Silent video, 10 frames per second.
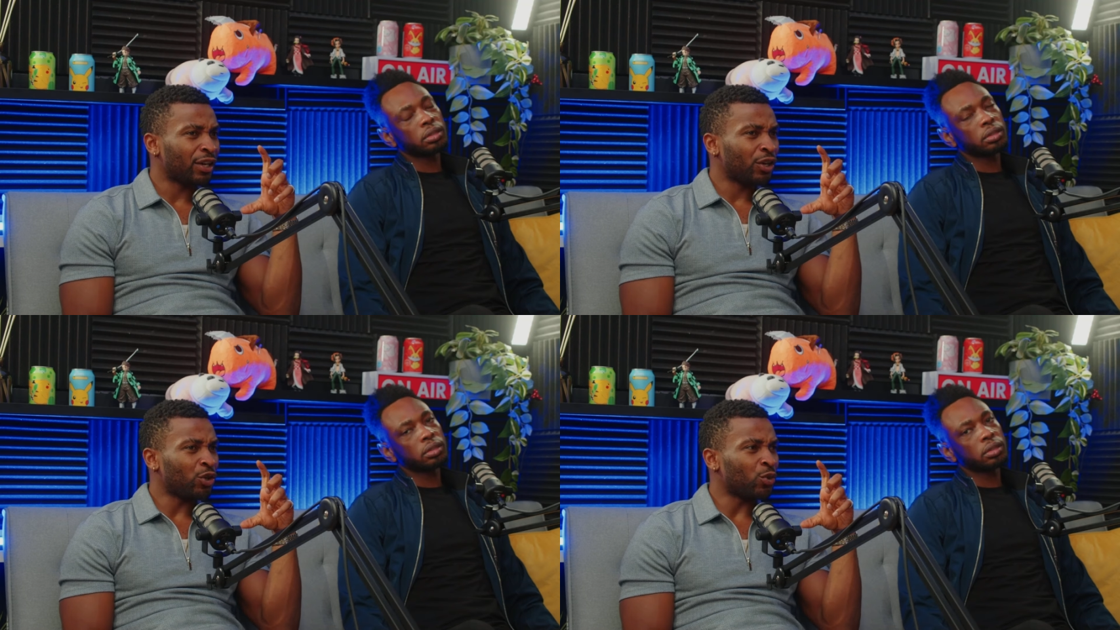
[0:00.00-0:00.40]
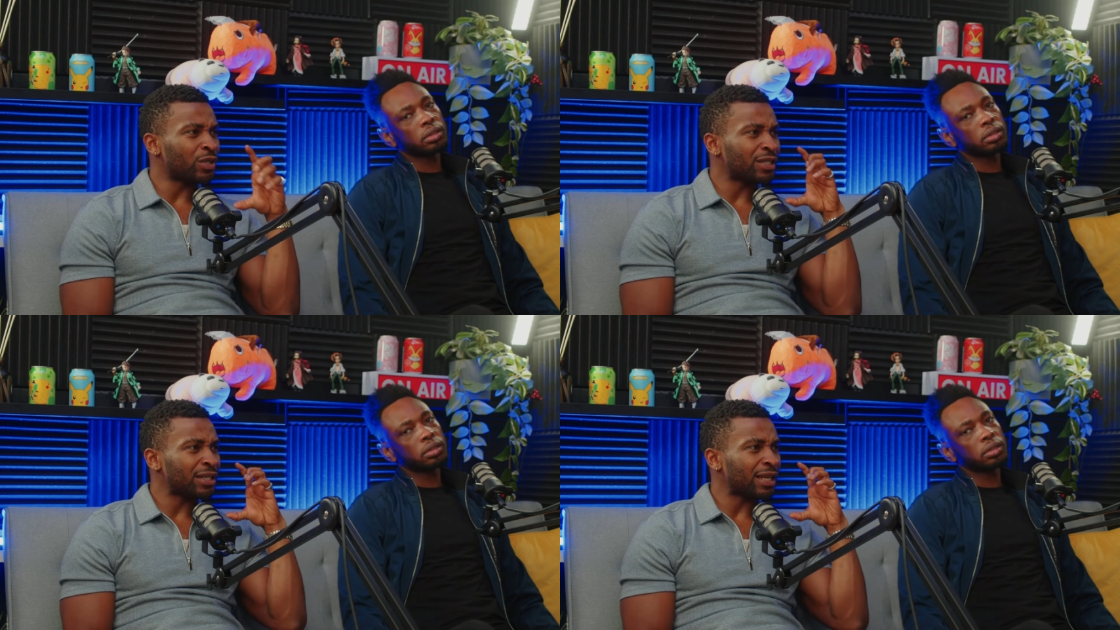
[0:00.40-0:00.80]

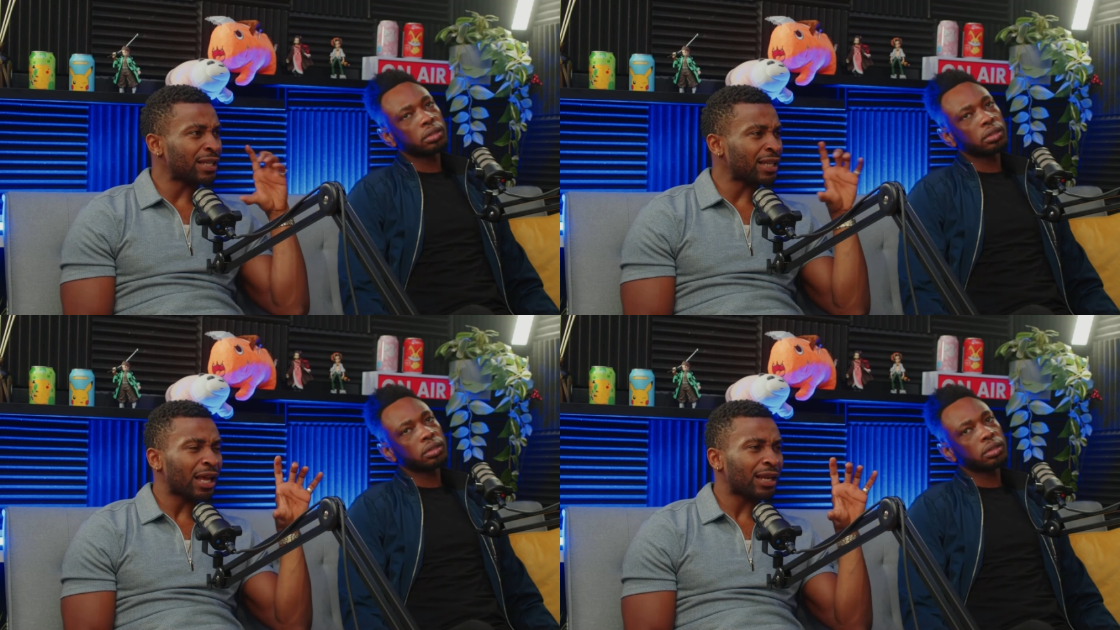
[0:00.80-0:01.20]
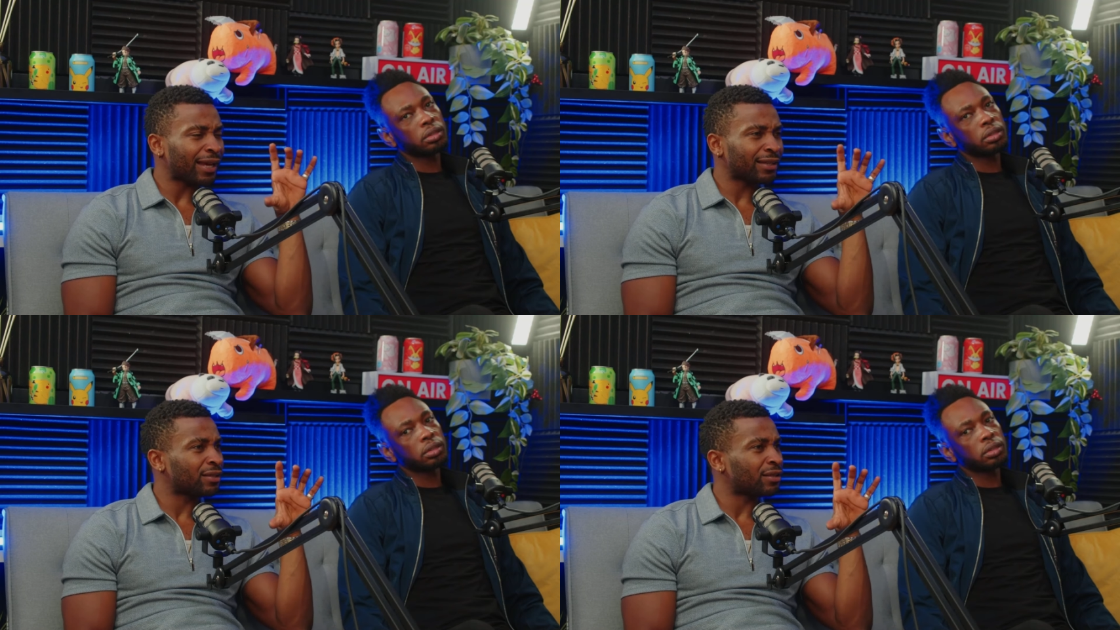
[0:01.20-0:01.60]
Speaker 1: who's in
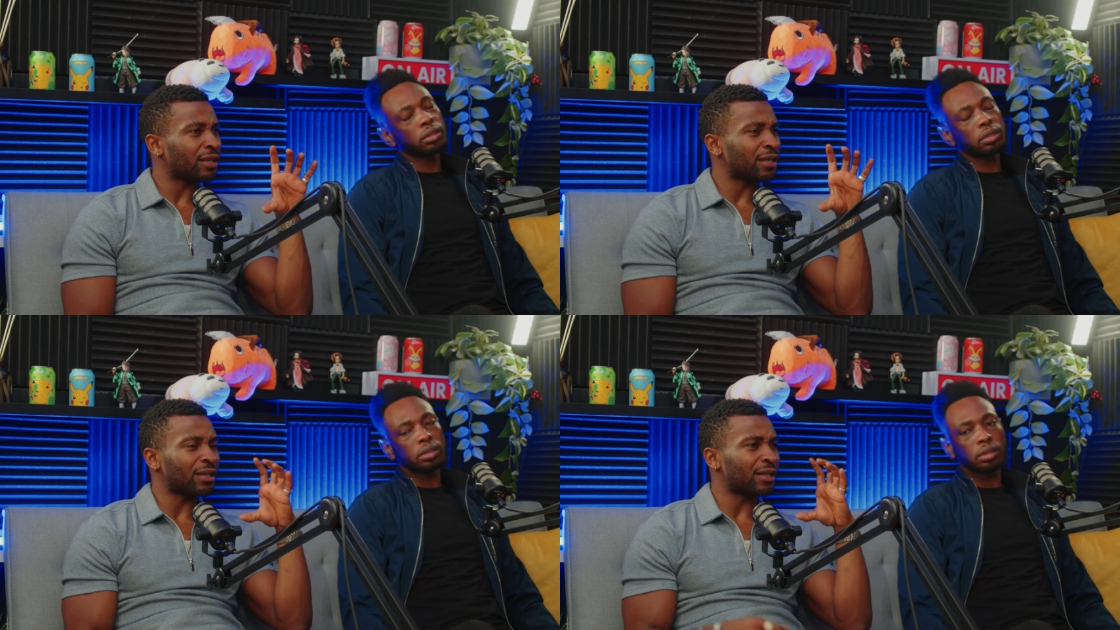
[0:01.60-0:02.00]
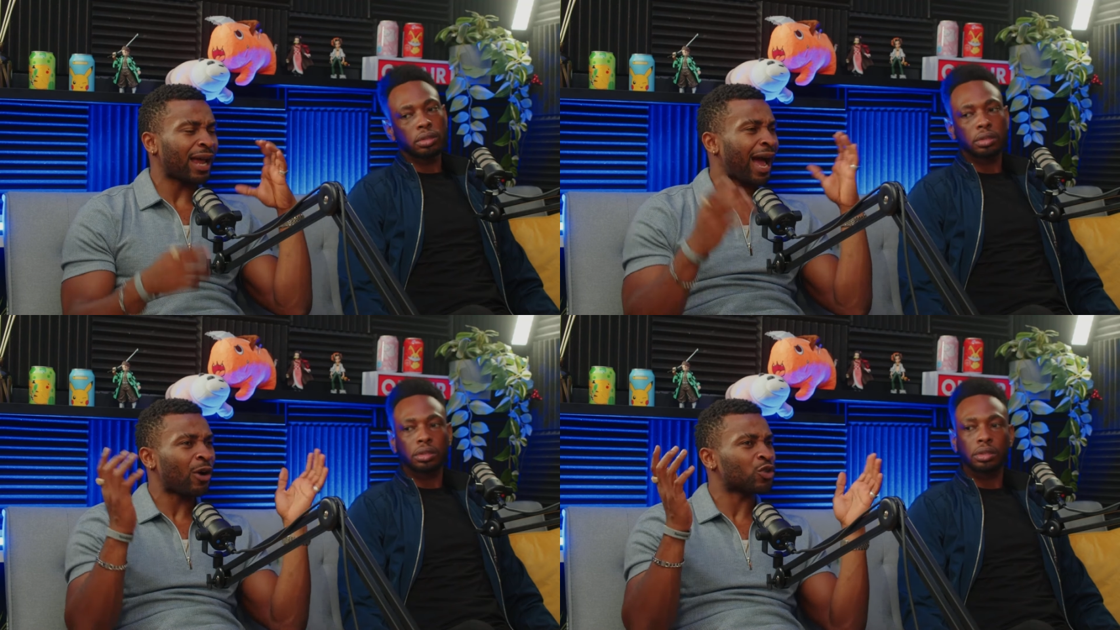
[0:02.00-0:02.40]
like in, in the
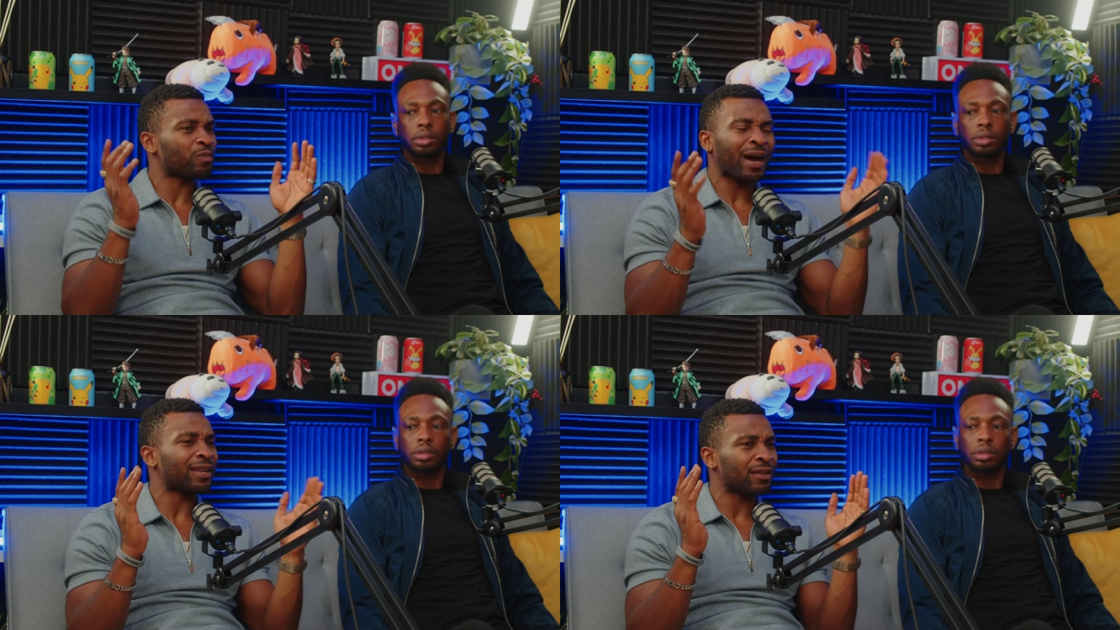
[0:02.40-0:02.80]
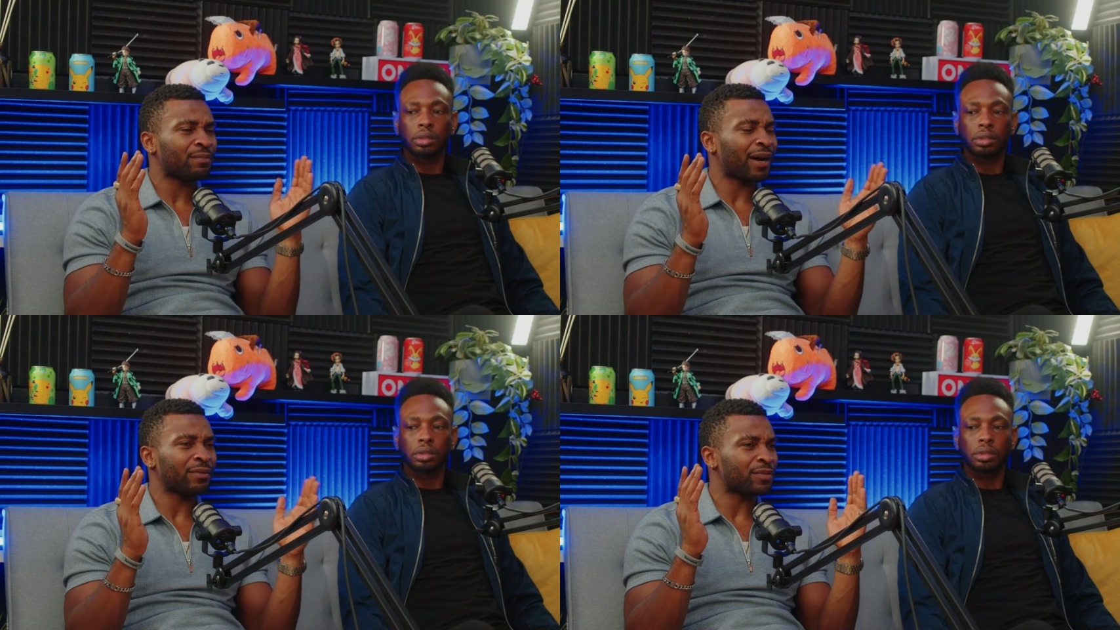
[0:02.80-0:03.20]
house by
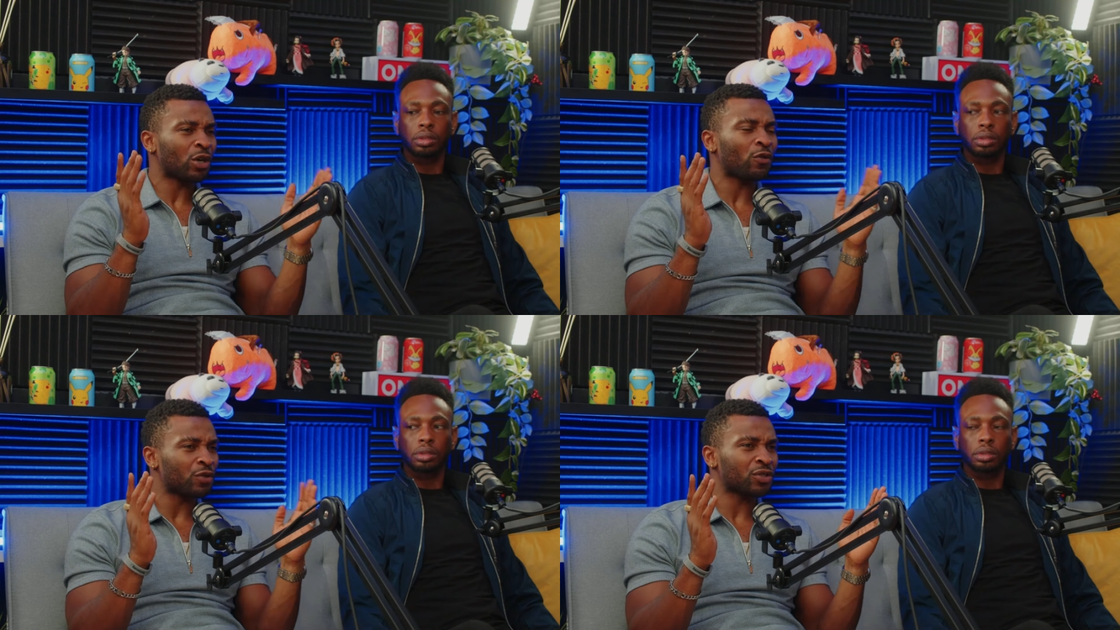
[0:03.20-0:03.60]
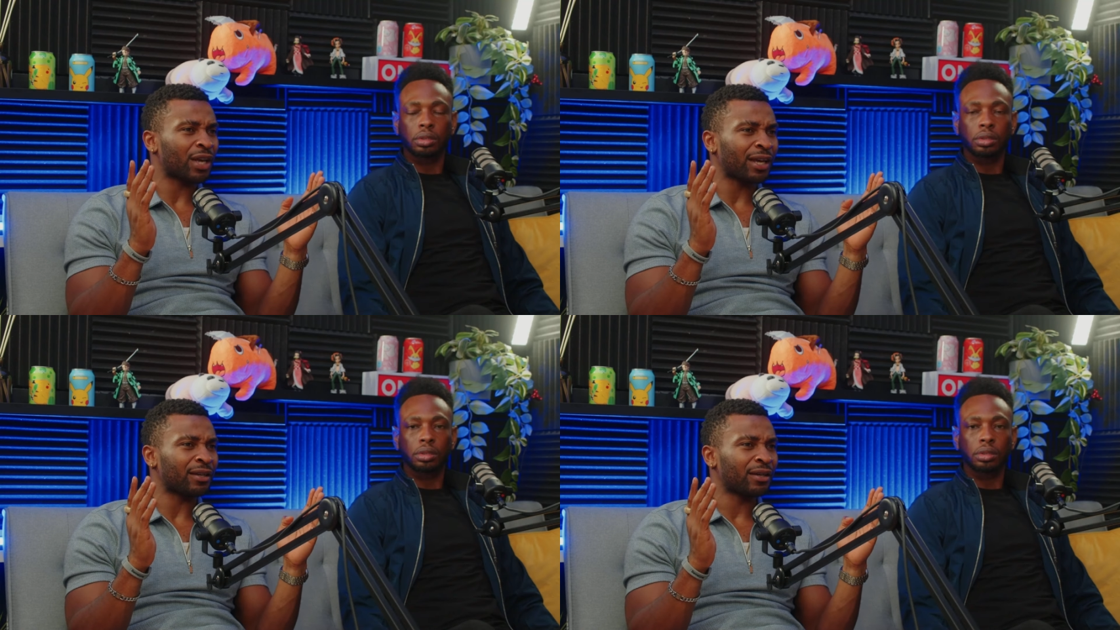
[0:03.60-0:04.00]
by himself or
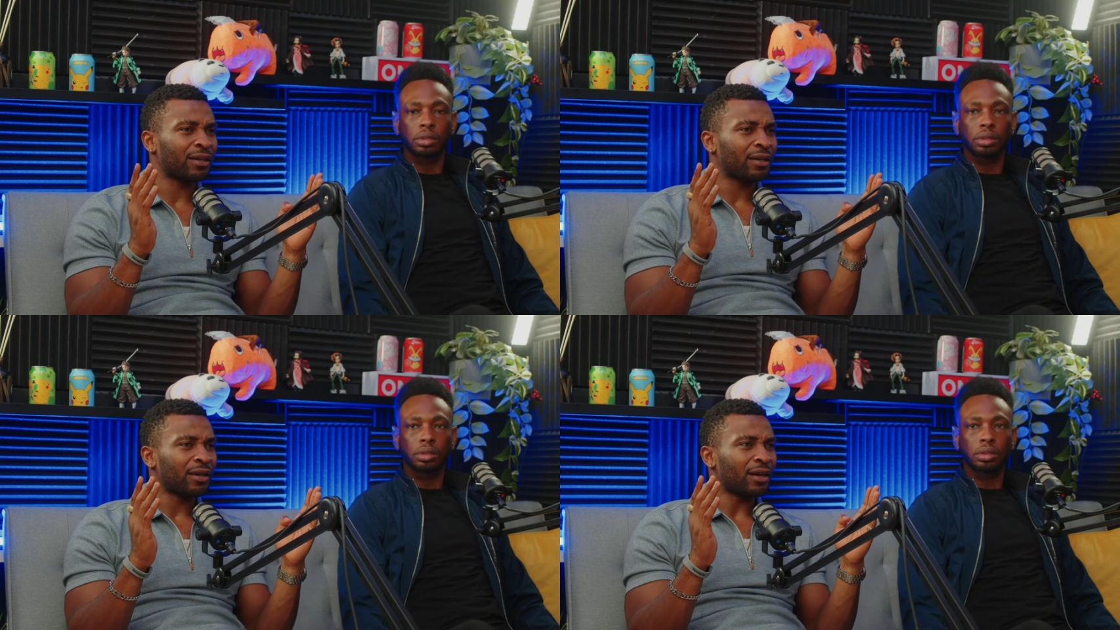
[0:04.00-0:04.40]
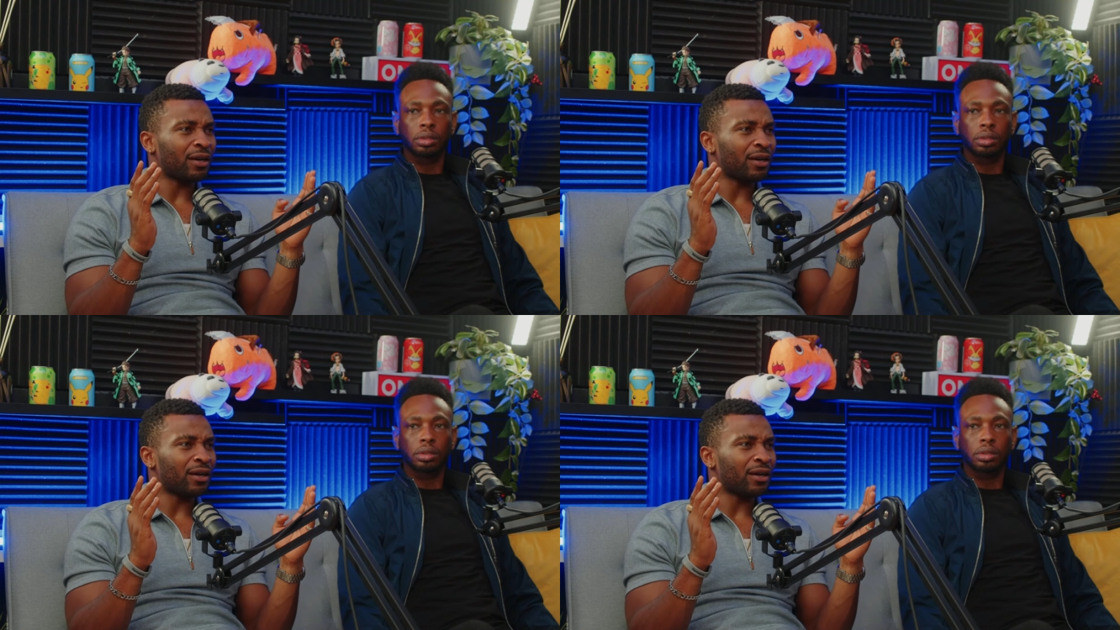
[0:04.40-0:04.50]
something. Yeah, yeah.